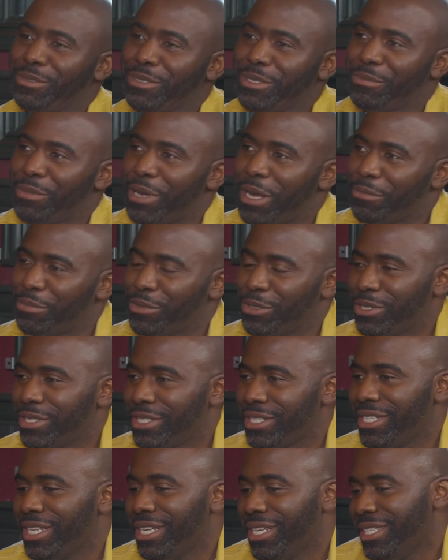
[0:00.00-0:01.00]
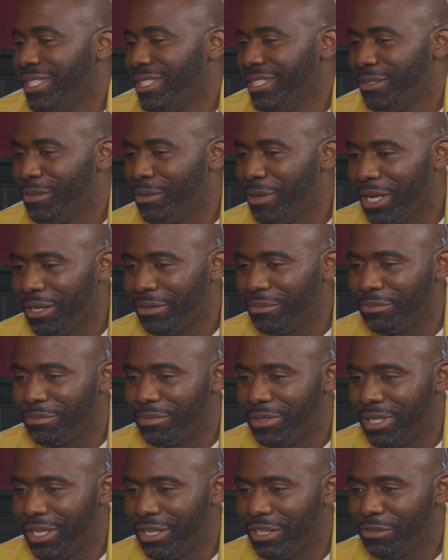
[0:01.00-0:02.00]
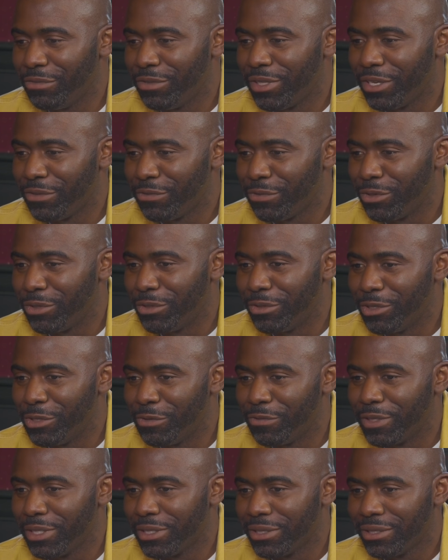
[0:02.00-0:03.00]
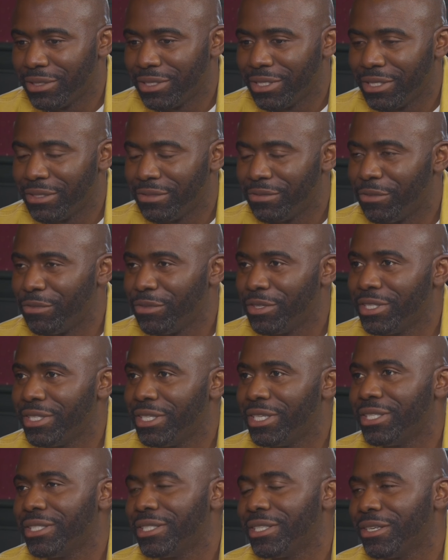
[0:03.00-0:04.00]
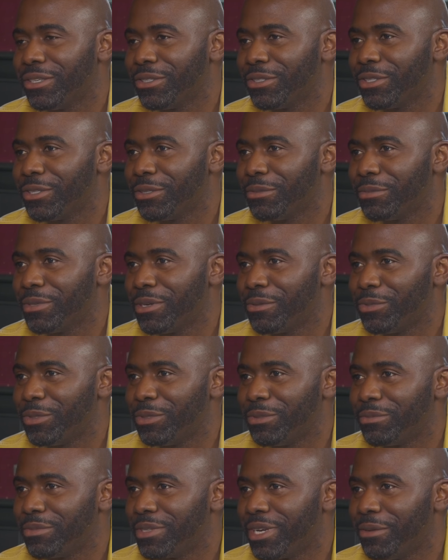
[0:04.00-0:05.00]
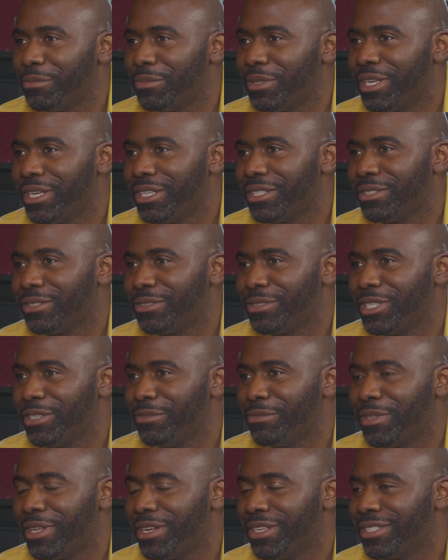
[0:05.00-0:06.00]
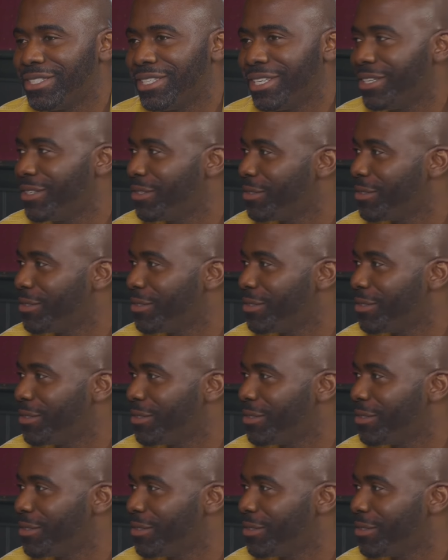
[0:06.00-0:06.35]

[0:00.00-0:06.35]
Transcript: I'm happy to see that, and I, I lived there for over ten, fifteen years now, so I wouldn't come down to live down. It's, so.